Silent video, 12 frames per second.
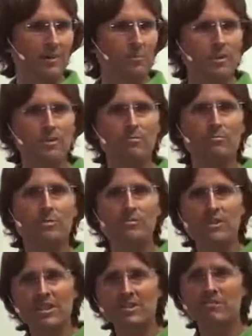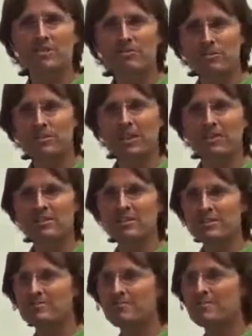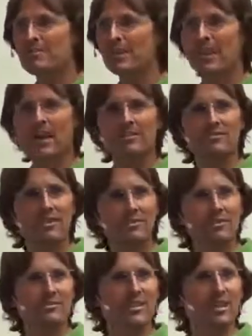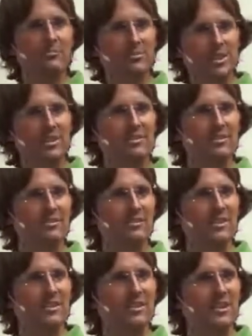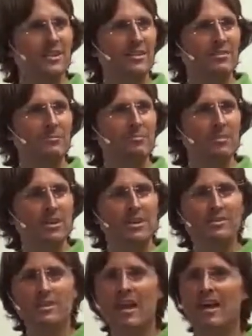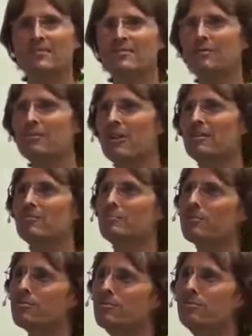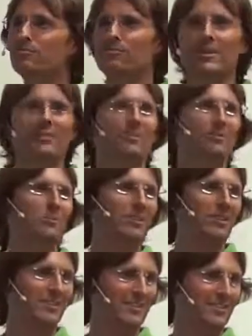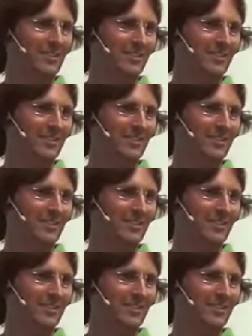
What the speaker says: They will receive the projection as long as that projection has some kind of approval coming with it.